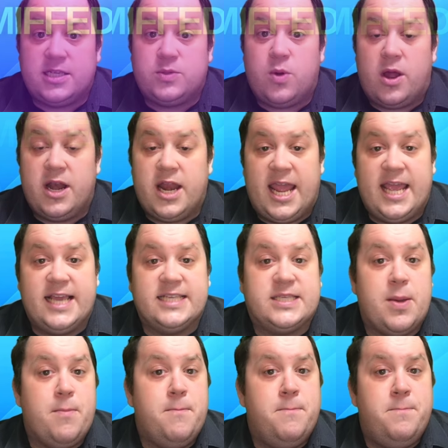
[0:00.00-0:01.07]
one is
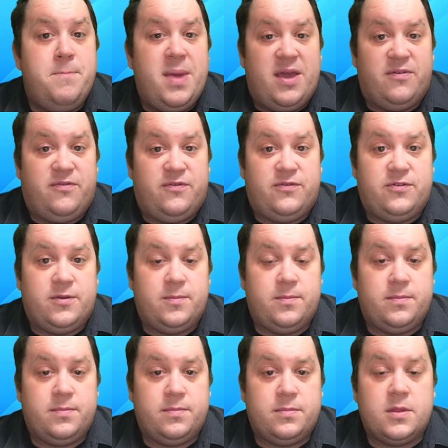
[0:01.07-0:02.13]
miffed.
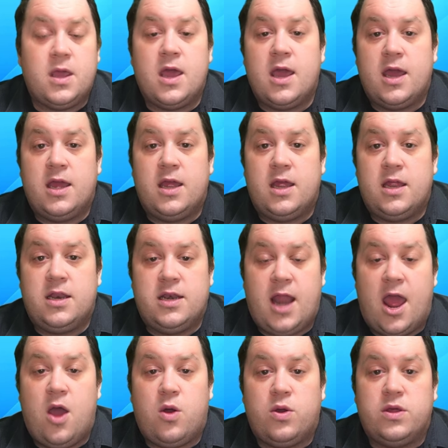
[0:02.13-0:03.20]

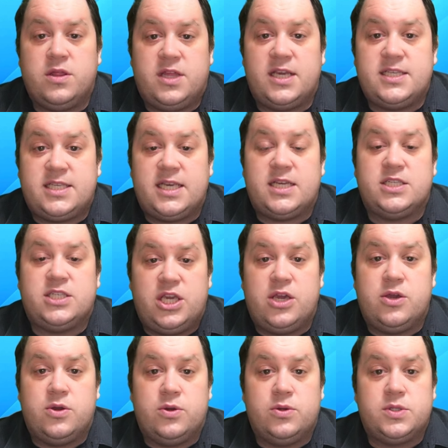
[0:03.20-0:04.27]
Now, this is
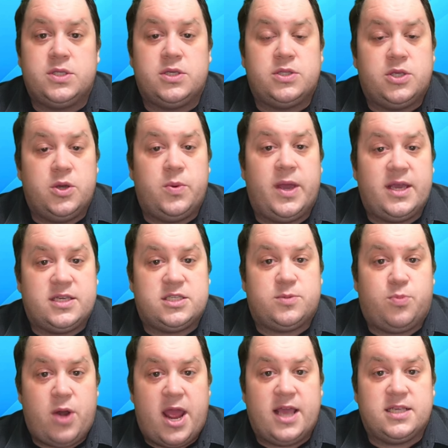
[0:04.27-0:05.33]
used to
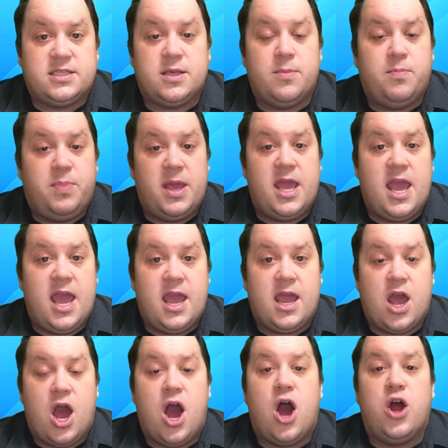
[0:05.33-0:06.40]
express
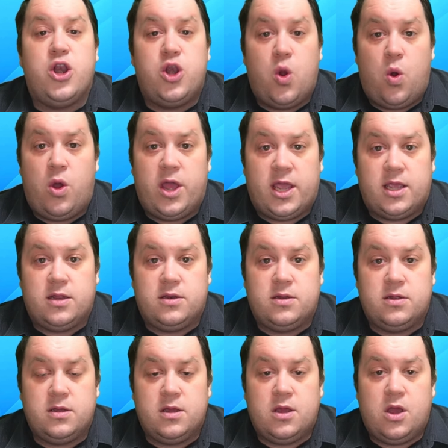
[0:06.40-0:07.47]
being annoyed
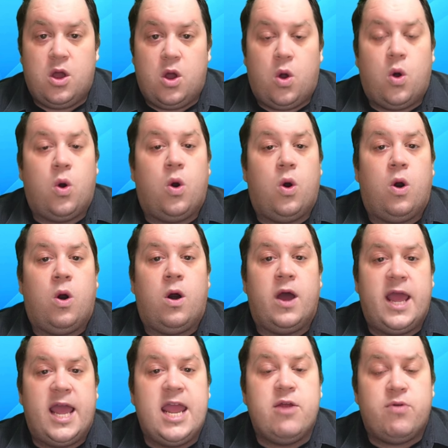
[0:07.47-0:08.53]
or
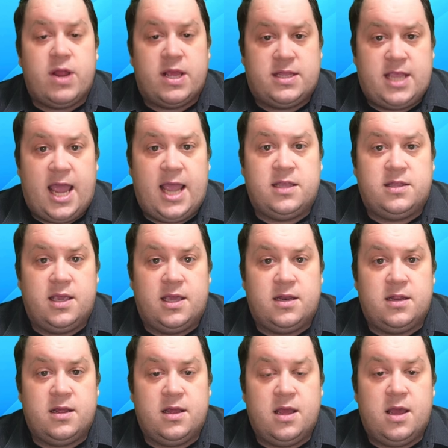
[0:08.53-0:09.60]
irritated
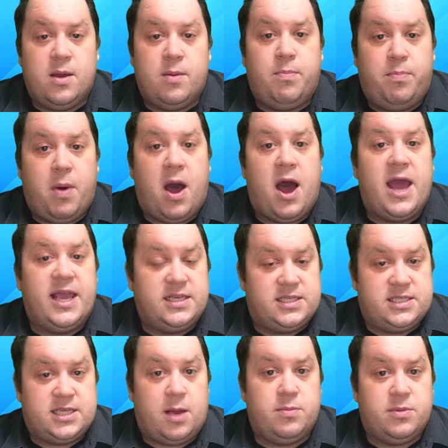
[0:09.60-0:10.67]
by
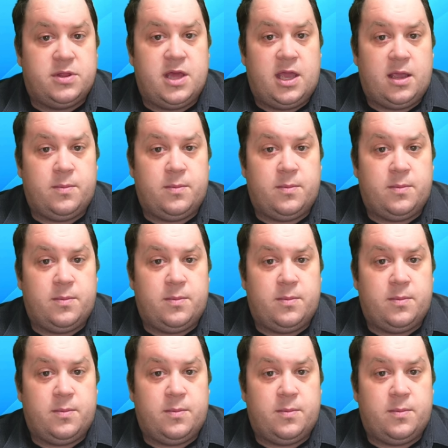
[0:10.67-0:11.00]
something.